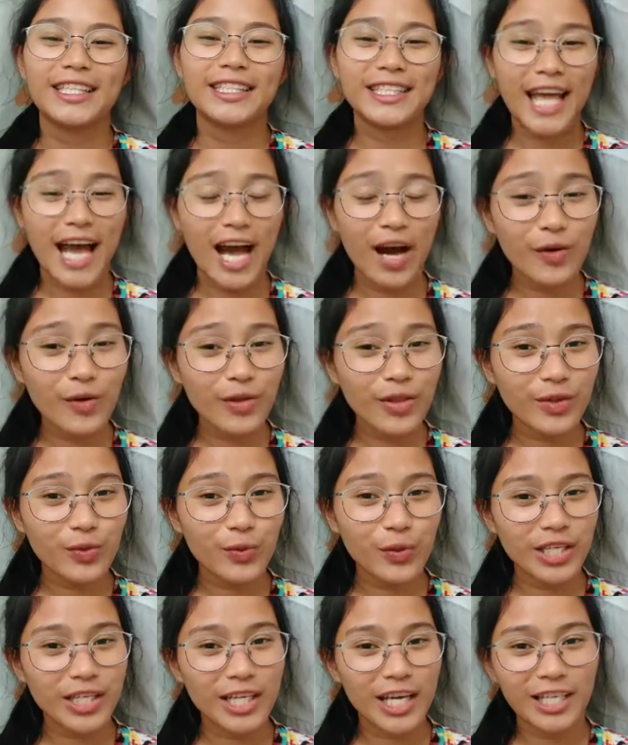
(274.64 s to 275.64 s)
Now that
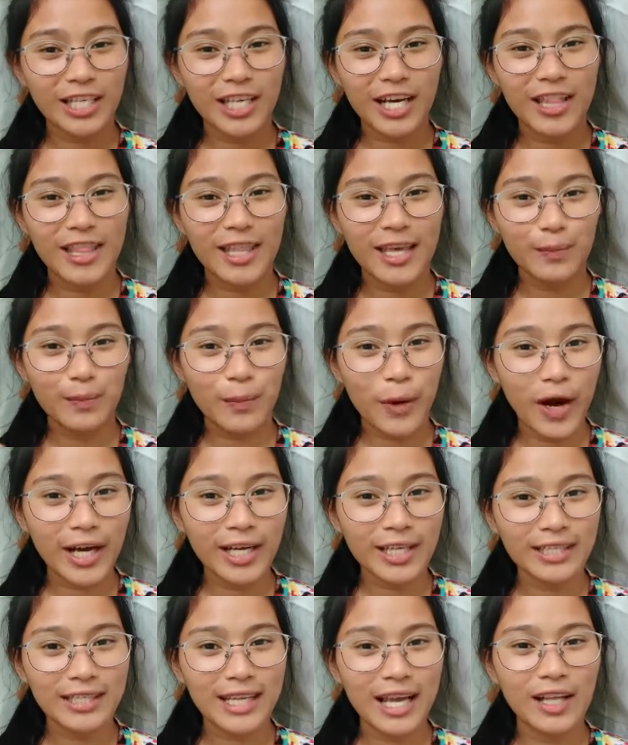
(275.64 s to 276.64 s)
we're done on that
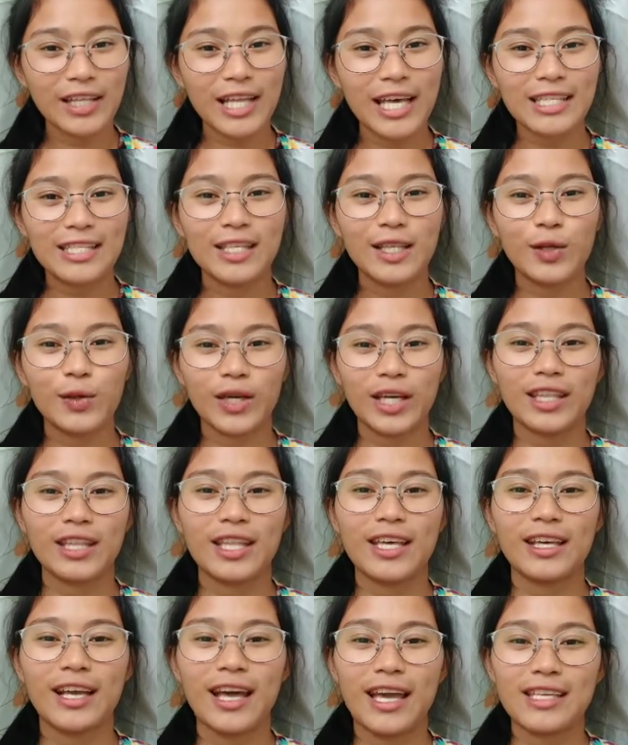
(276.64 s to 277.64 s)
part, now let's look at
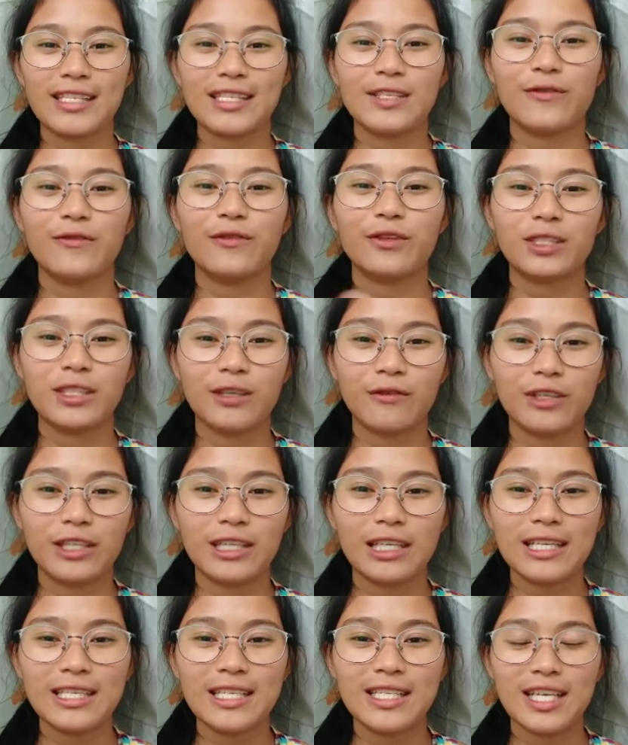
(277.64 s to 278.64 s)
the kinds of
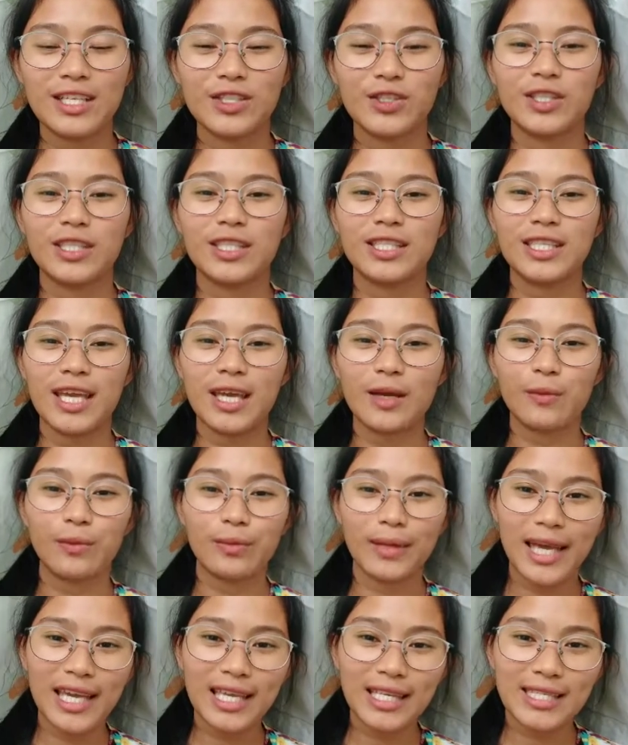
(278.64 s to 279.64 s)
activities that should take
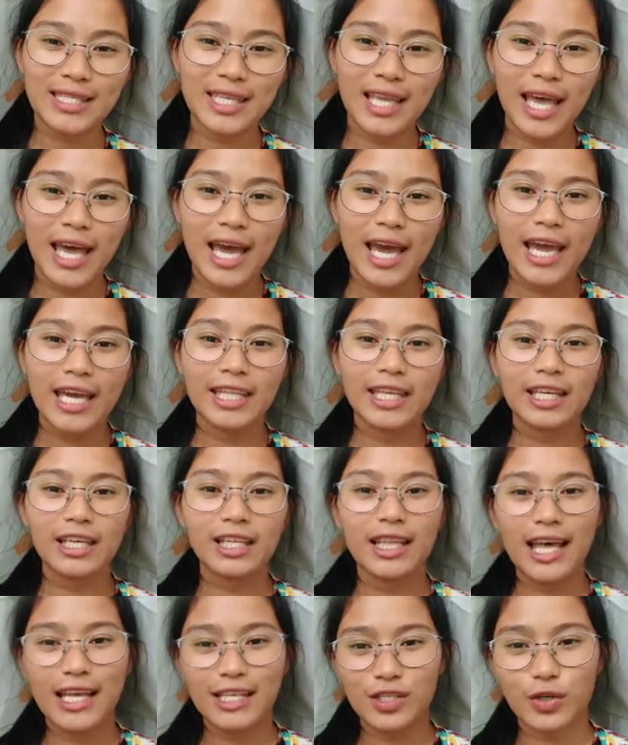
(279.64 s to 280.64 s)
place in a
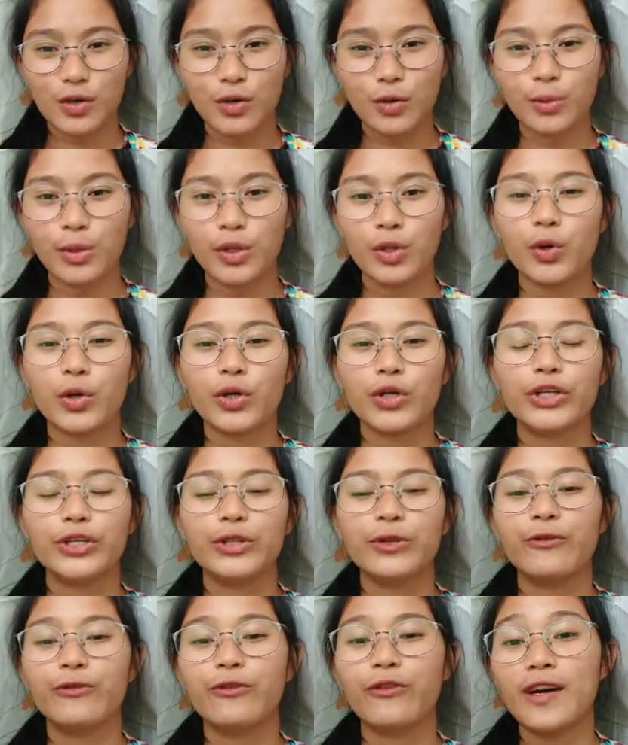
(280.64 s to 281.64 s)
classroom in order
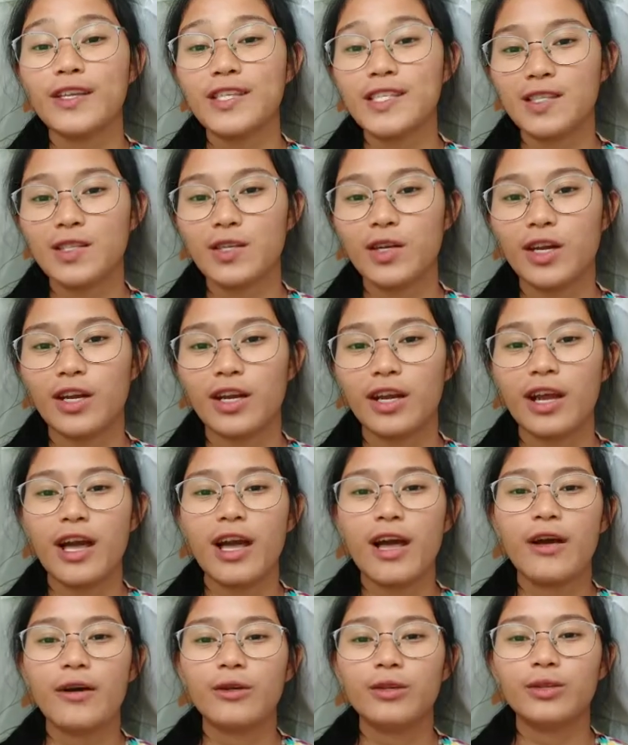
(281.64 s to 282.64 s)
to foster
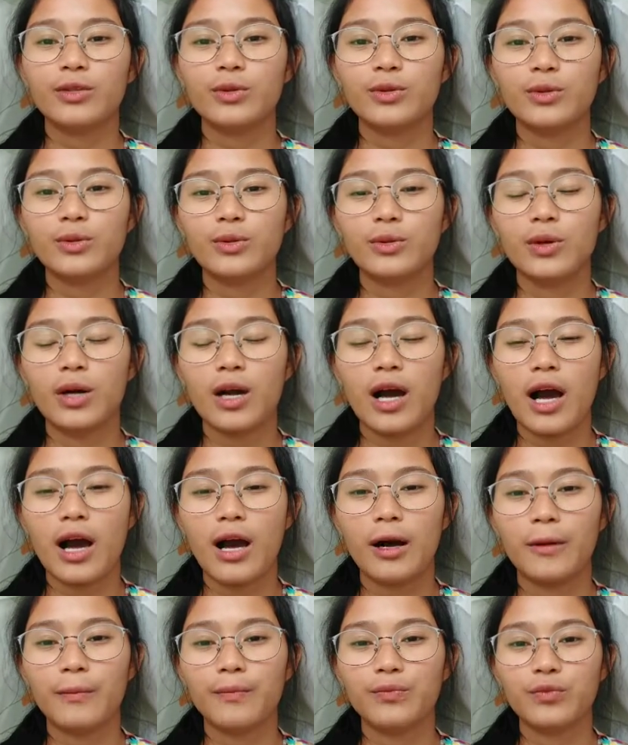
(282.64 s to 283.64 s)

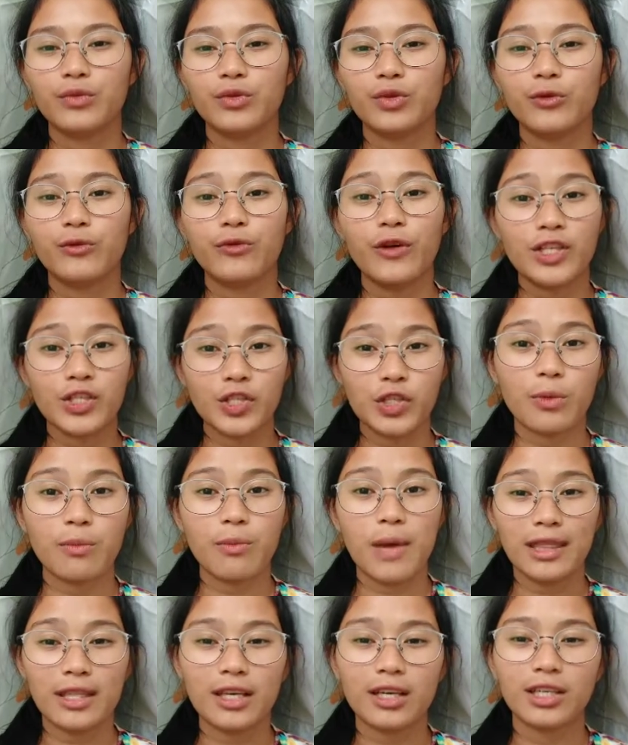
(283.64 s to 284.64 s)

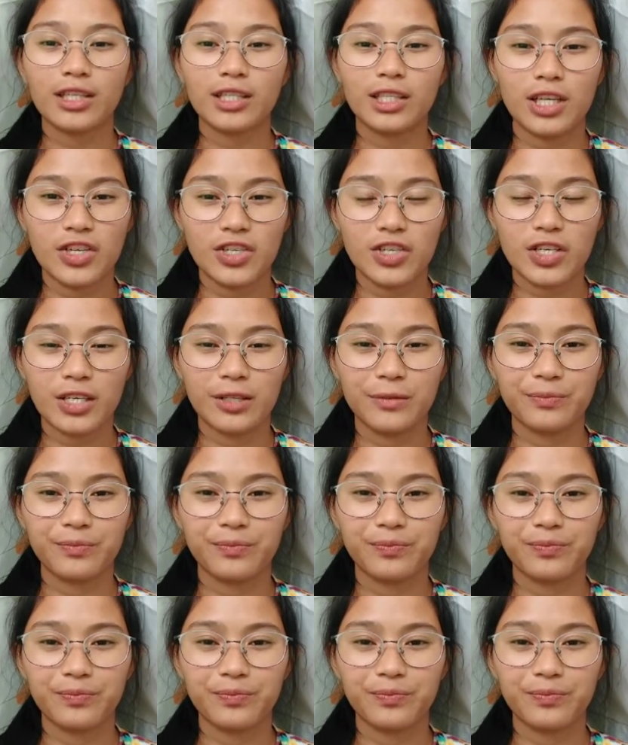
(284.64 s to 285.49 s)
metacognition.